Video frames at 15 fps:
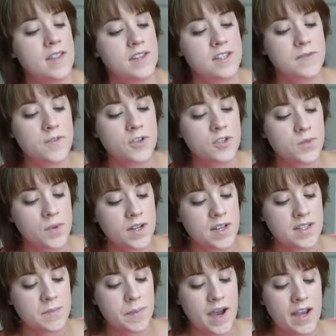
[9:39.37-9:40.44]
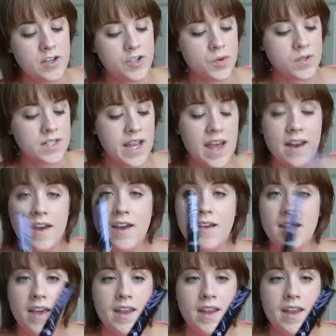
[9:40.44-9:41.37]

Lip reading: This first one is by Jordana,